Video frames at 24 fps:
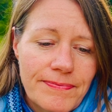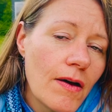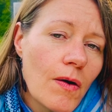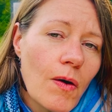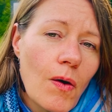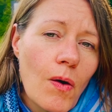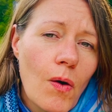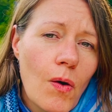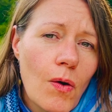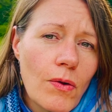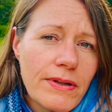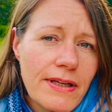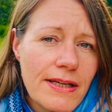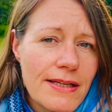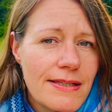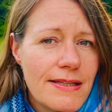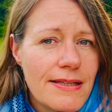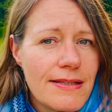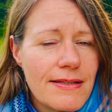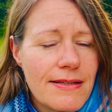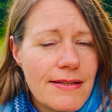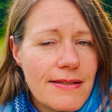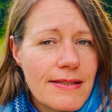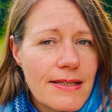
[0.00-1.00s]
Wholeness
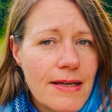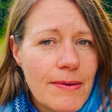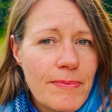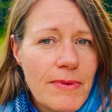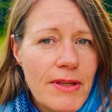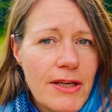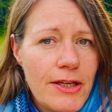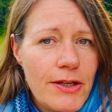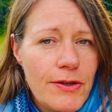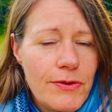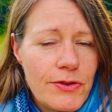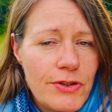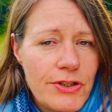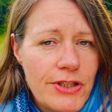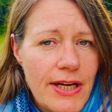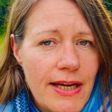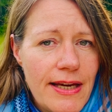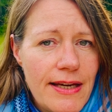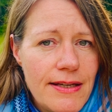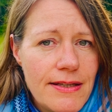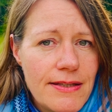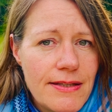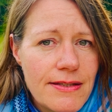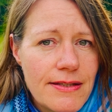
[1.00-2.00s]
isn't something you
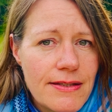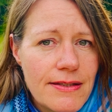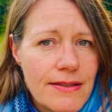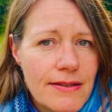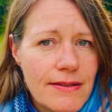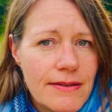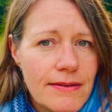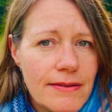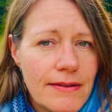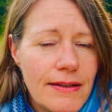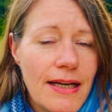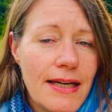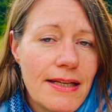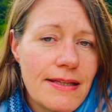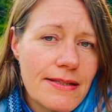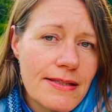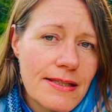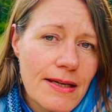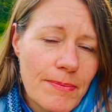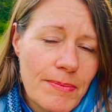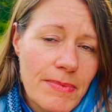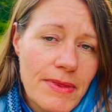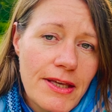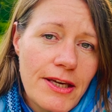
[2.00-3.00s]
chase. It's
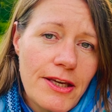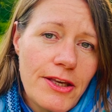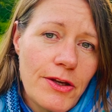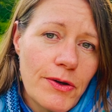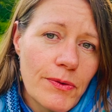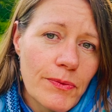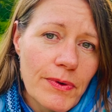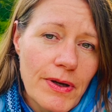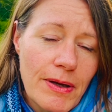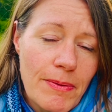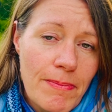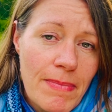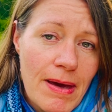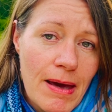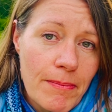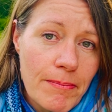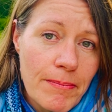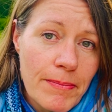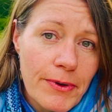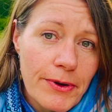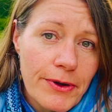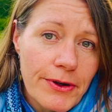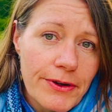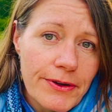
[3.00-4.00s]
something you
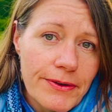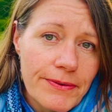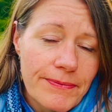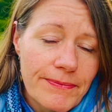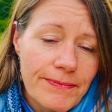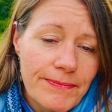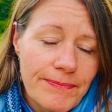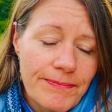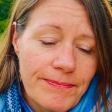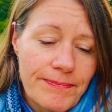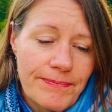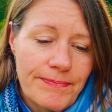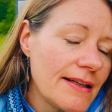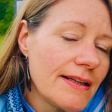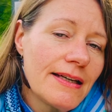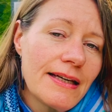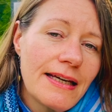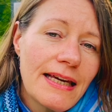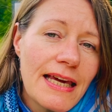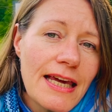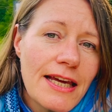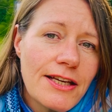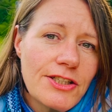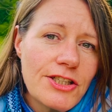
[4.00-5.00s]
remember.
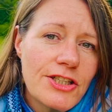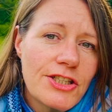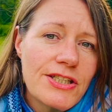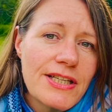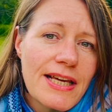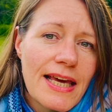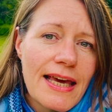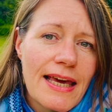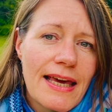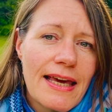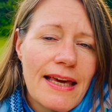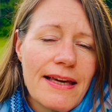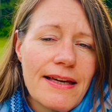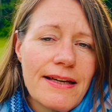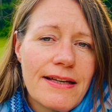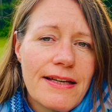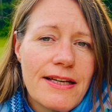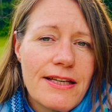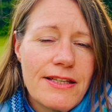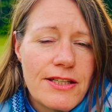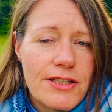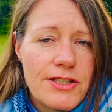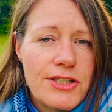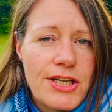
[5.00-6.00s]
Each day
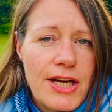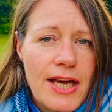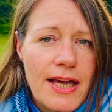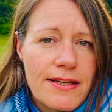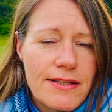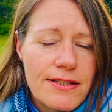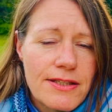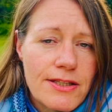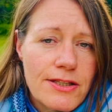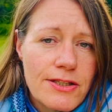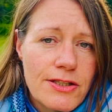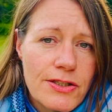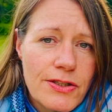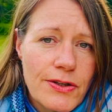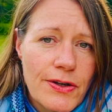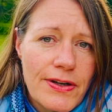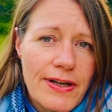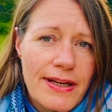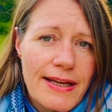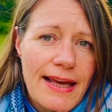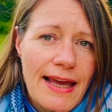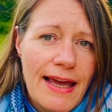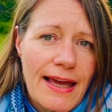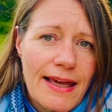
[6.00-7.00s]
is a chance to start
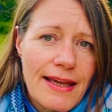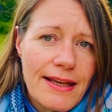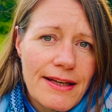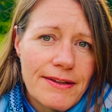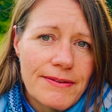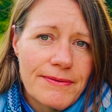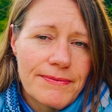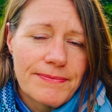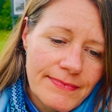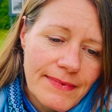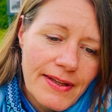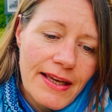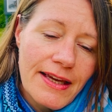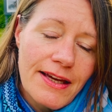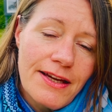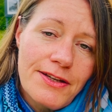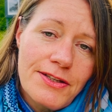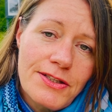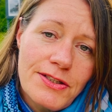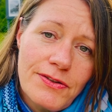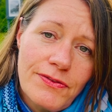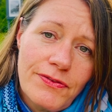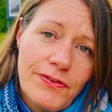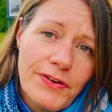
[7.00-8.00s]
again,
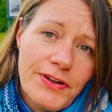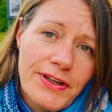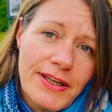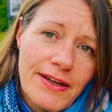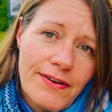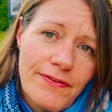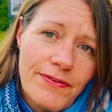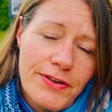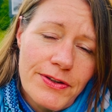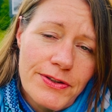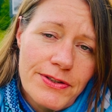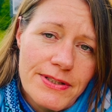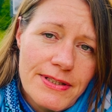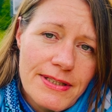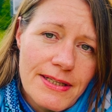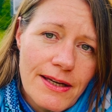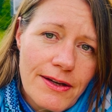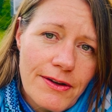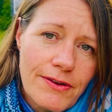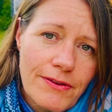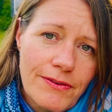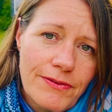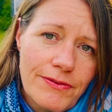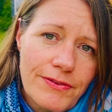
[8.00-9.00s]
to forgive
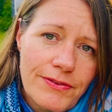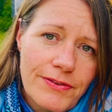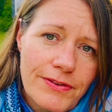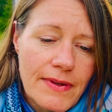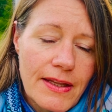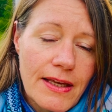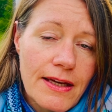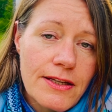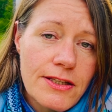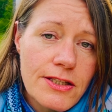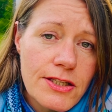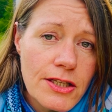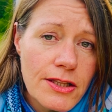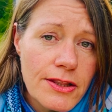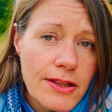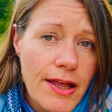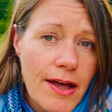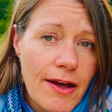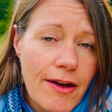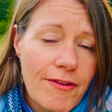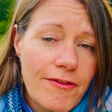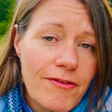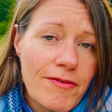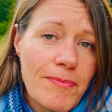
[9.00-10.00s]
yourself, to
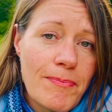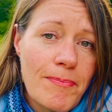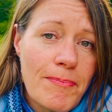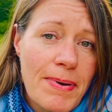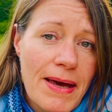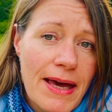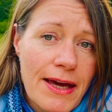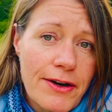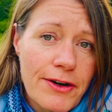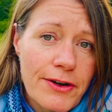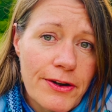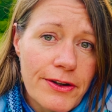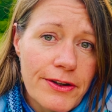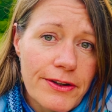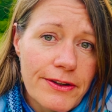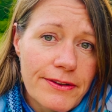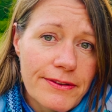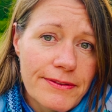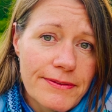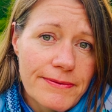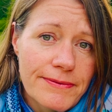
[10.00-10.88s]
love better,